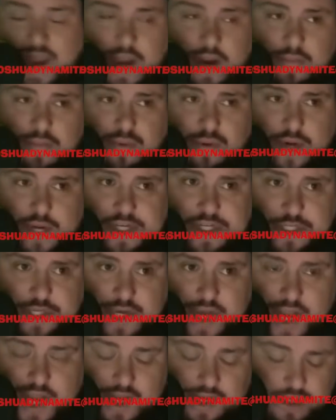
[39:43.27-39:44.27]

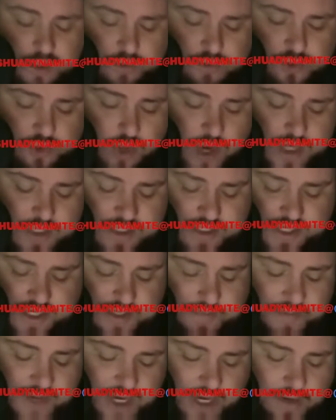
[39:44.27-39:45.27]
appreciate you
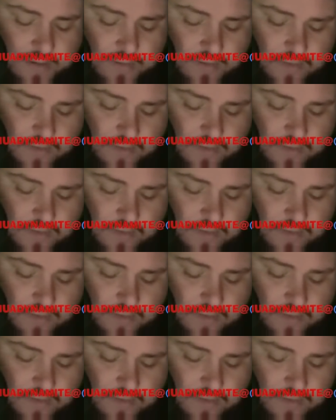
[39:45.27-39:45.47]
trusting me